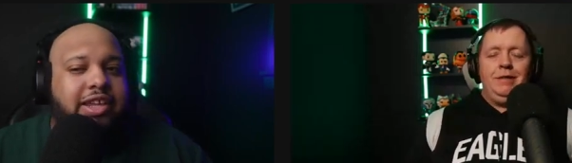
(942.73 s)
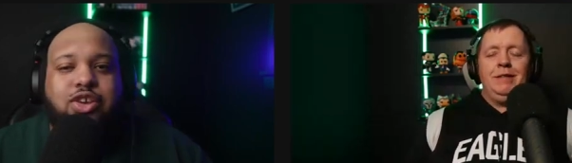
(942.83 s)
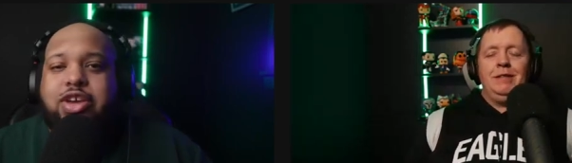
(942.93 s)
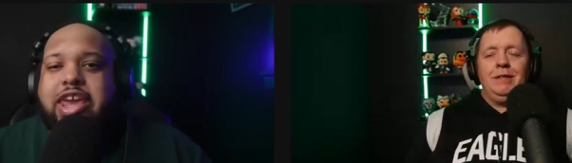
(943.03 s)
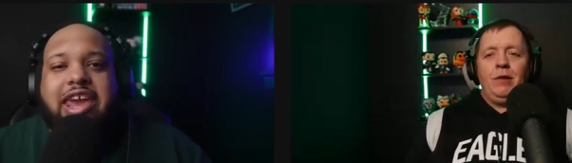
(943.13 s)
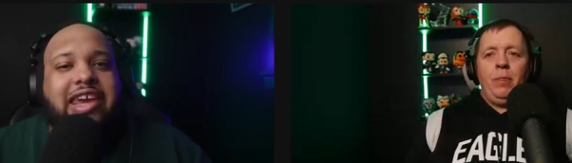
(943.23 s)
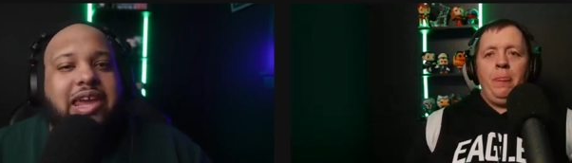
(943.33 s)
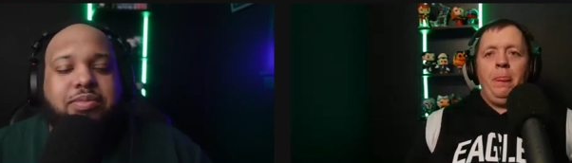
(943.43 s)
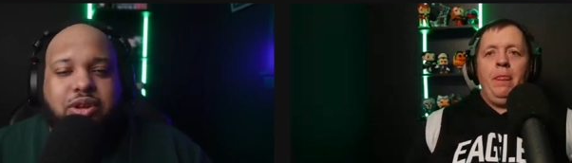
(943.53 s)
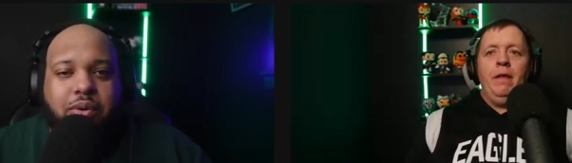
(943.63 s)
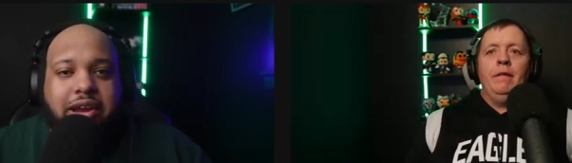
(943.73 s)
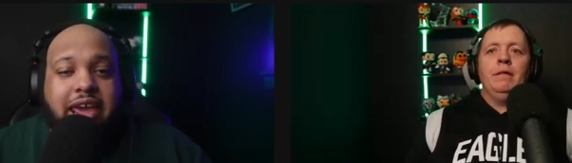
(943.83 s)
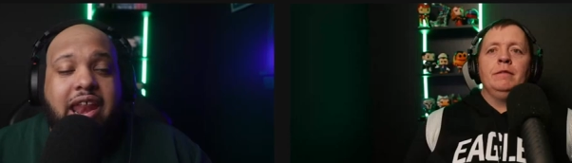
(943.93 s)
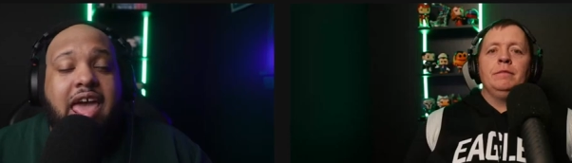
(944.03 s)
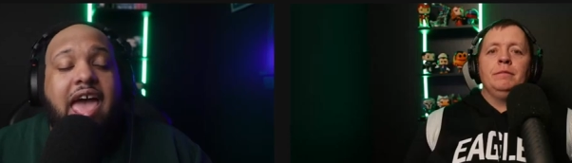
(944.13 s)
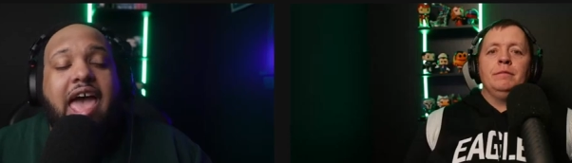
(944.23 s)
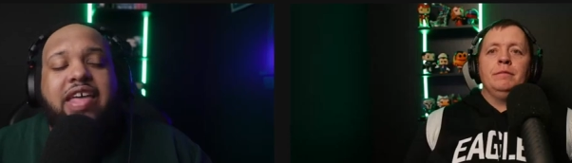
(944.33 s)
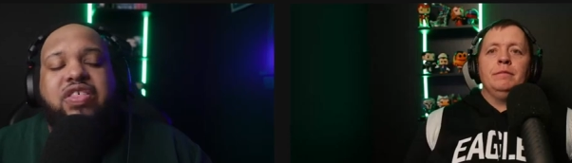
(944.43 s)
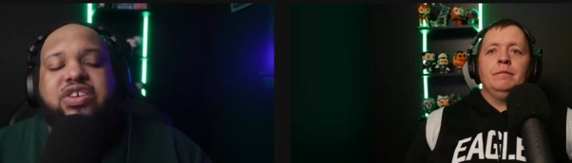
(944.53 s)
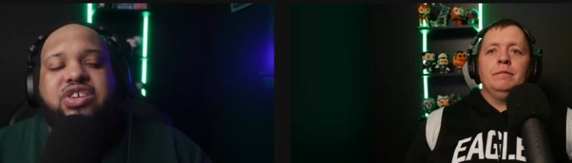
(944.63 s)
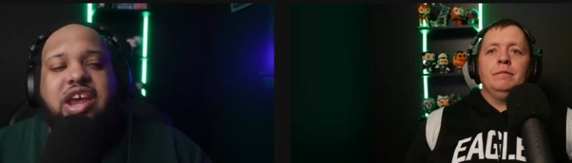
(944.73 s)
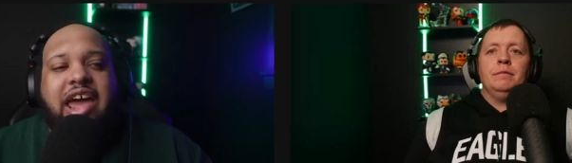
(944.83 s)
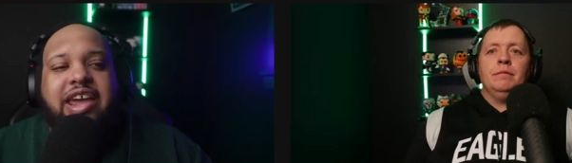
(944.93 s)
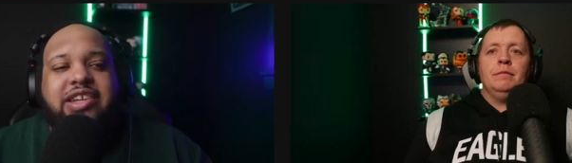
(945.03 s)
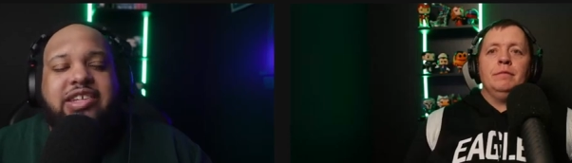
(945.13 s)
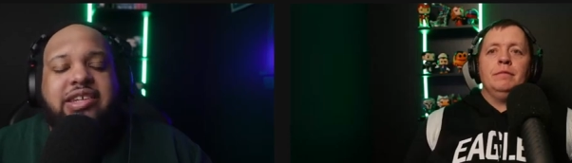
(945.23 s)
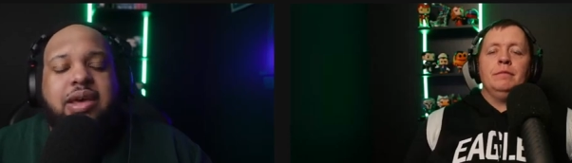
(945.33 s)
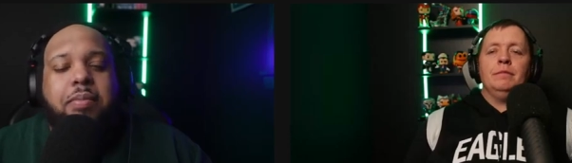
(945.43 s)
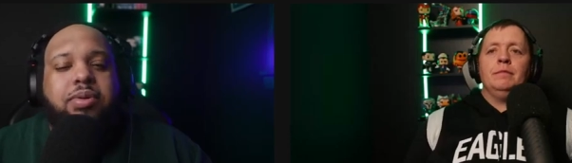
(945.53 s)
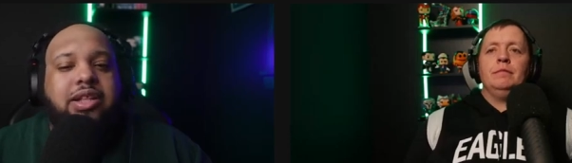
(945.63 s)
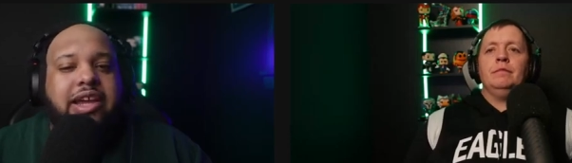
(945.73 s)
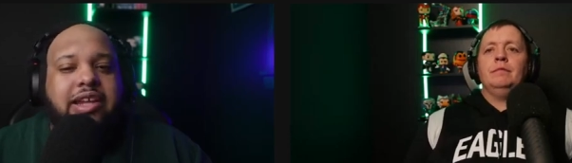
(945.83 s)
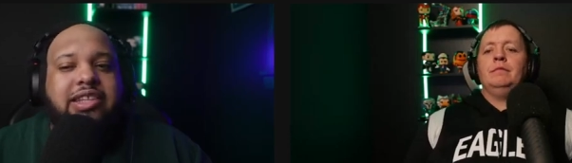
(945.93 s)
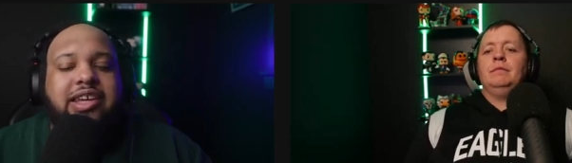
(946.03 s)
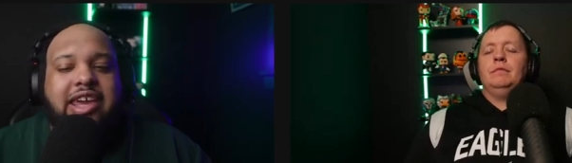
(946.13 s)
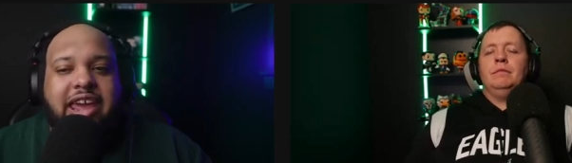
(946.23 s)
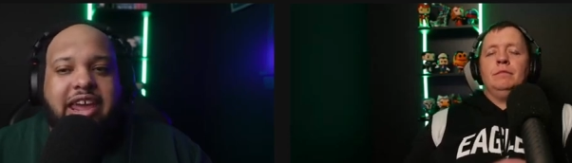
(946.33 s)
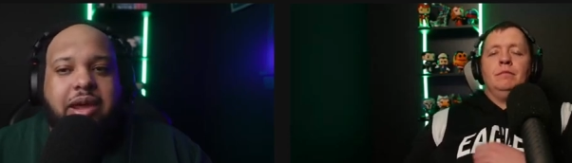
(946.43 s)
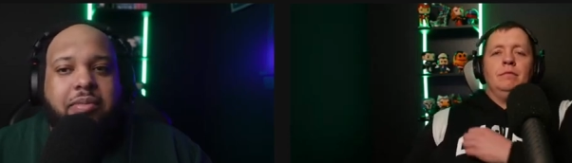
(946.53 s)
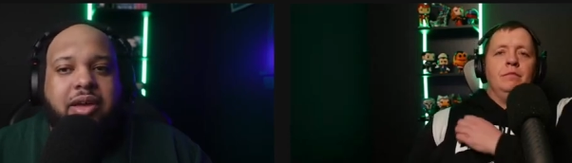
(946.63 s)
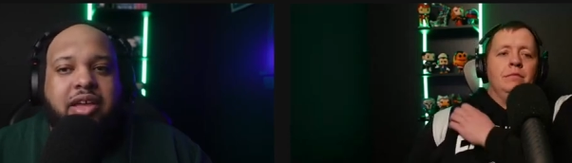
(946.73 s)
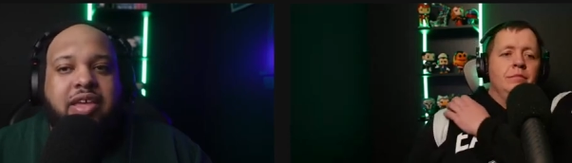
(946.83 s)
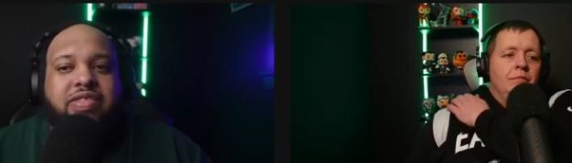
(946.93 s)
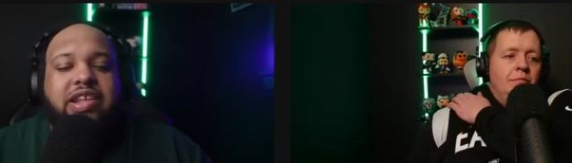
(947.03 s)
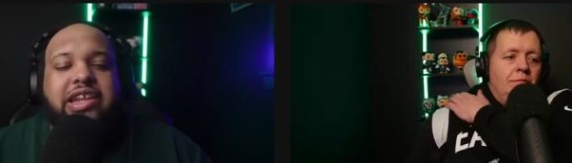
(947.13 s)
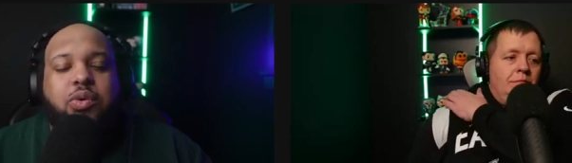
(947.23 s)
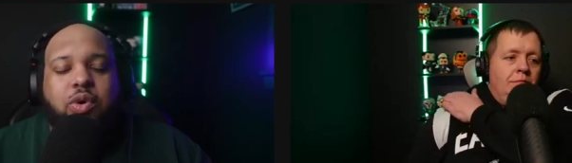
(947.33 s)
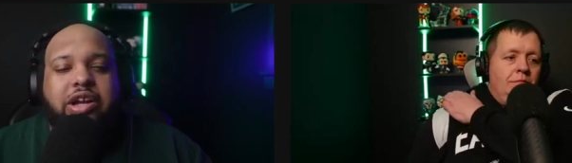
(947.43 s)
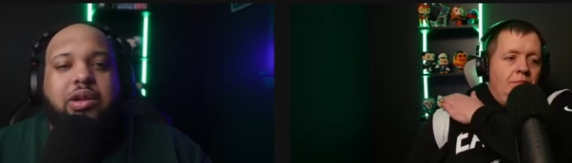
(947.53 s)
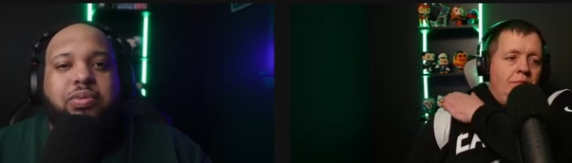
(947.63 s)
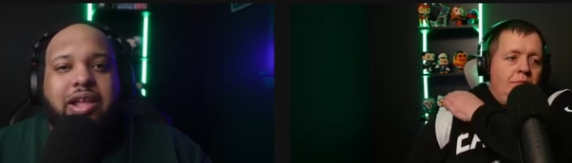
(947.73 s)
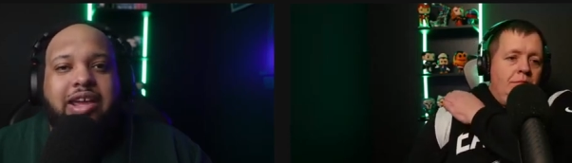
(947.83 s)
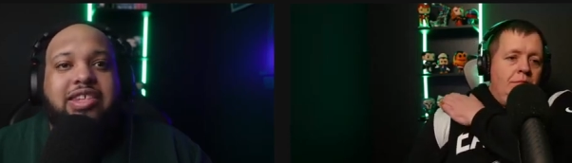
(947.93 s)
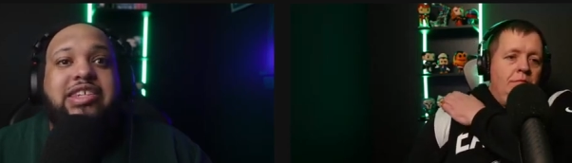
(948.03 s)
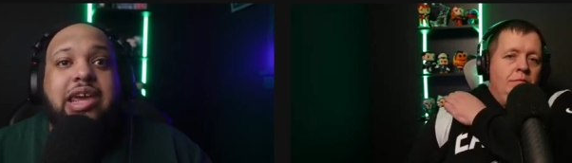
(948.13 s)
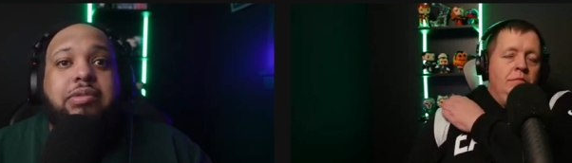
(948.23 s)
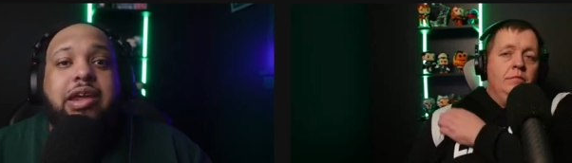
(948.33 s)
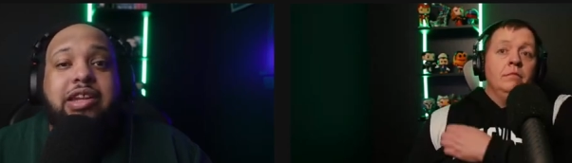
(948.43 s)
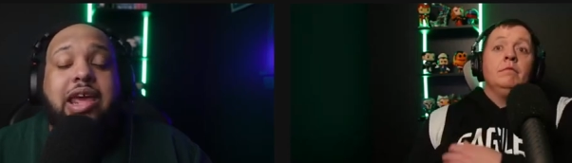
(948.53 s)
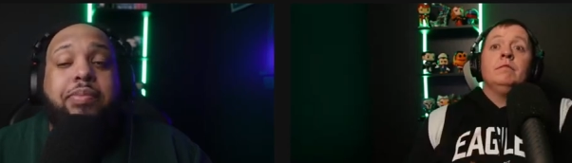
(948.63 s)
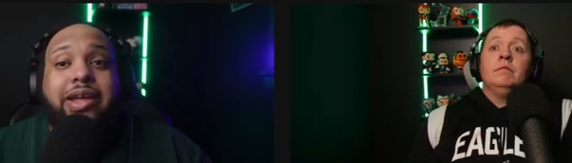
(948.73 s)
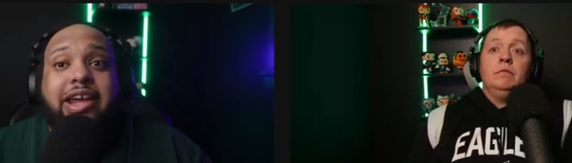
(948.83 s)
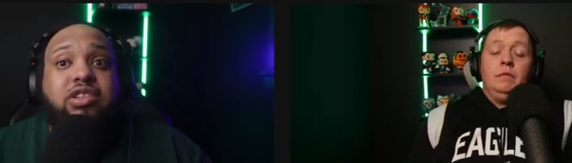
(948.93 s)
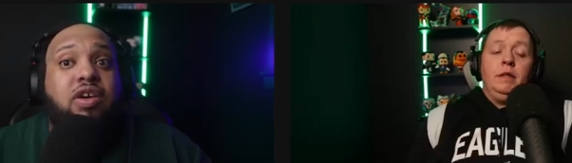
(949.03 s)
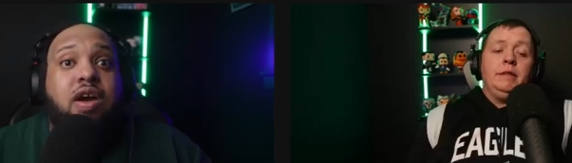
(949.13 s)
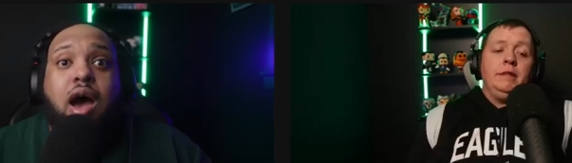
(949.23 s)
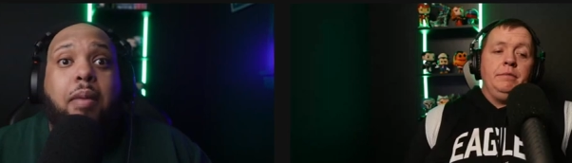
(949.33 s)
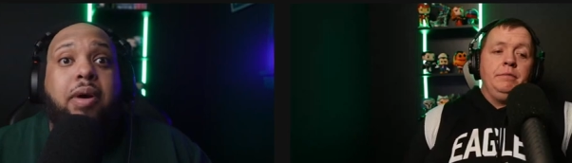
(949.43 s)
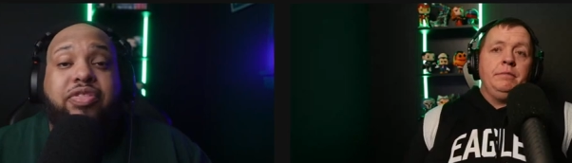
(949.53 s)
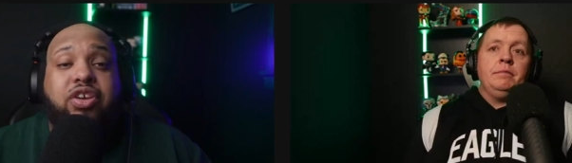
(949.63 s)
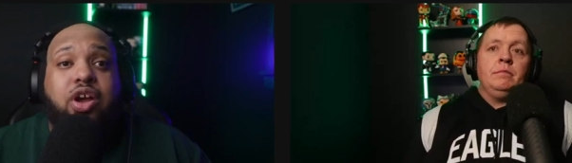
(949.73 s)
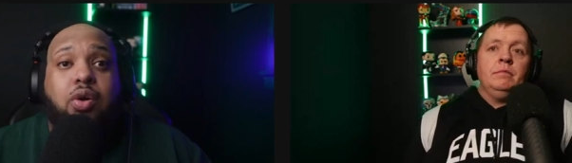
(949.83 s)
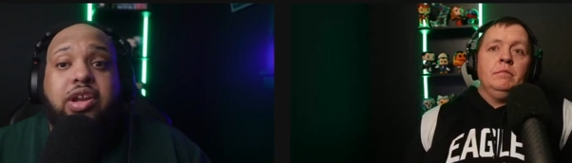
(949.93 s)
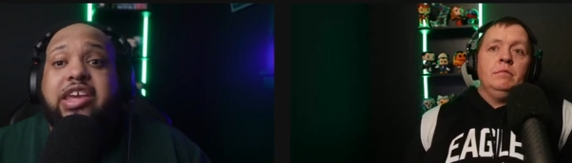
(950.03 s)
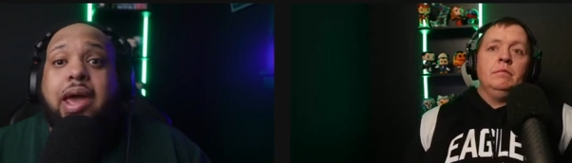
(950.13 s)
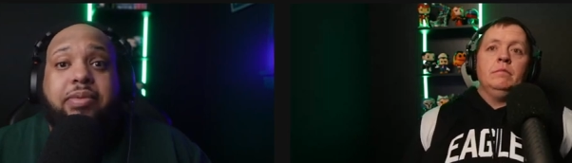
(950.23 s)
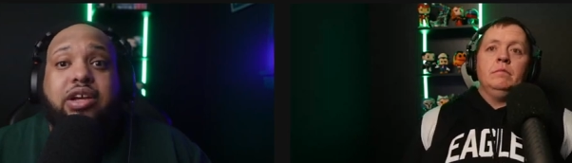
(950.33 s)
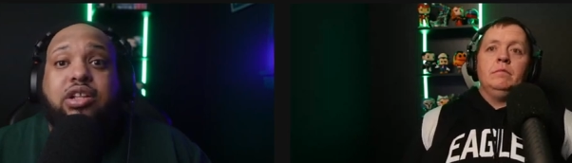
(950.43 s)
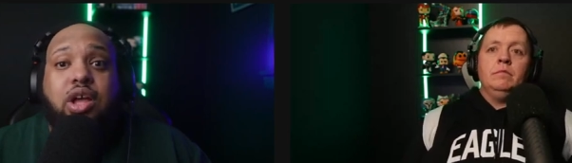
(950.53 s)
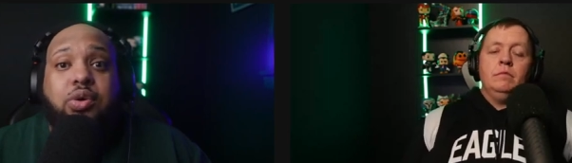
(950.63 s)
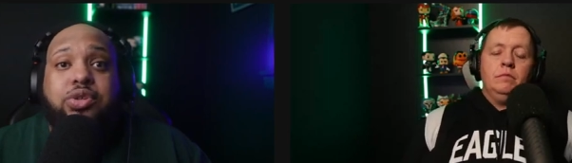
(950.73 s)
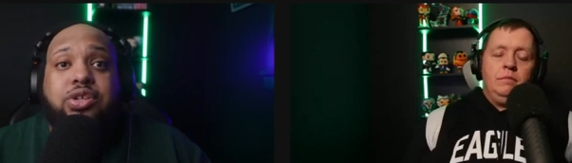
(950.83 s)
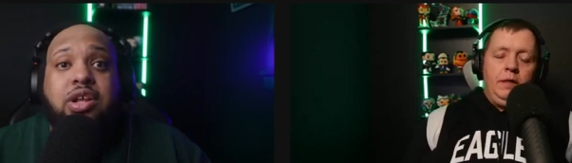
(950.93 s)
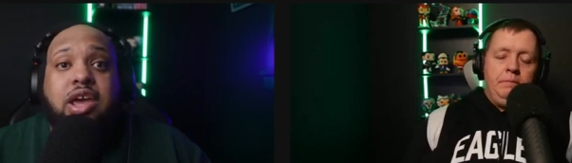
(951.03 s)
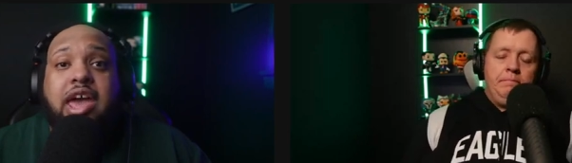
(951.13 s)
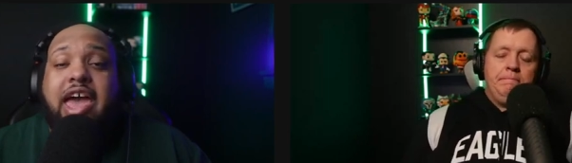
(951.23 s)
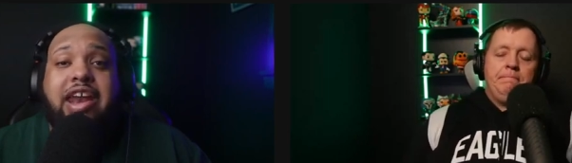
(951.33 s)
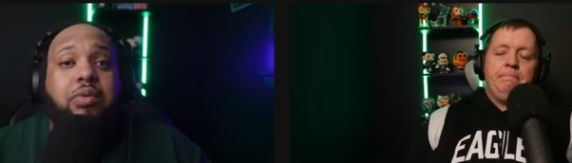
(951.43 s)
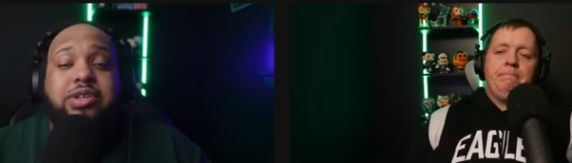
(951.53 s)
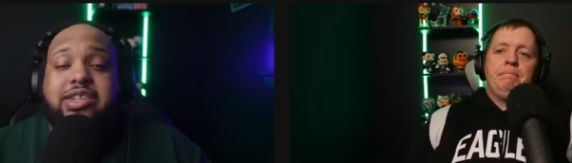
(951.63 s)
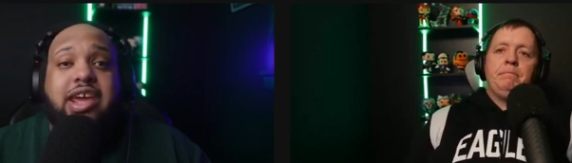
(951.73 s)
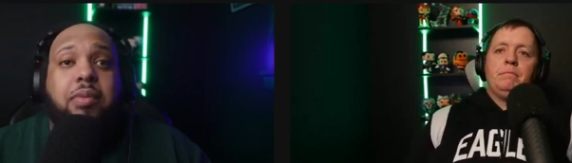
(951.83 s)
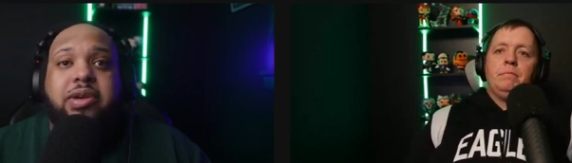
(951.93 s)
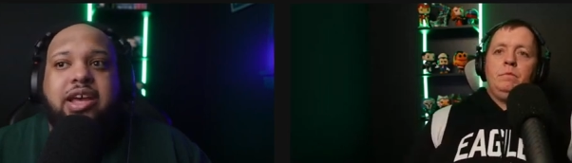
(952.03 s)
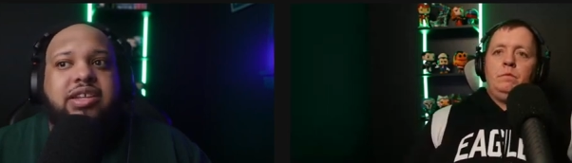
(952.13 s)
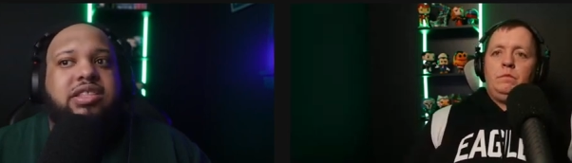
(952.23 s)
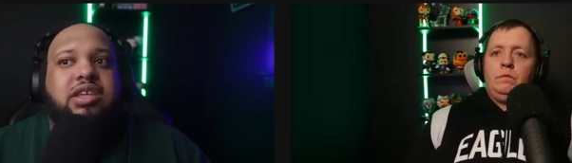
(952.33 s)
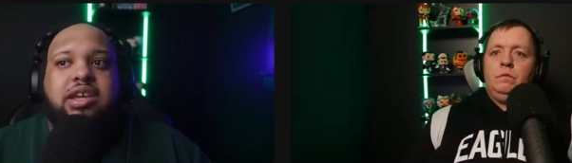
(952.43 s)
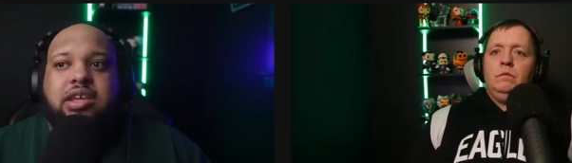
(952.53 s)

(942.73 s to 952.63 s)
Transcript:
Speaker 1: Like you can't keep doing that. And the Giants played the game that they wanted to play. The same game that they played a month ago. They kept it close yep. and it was there because the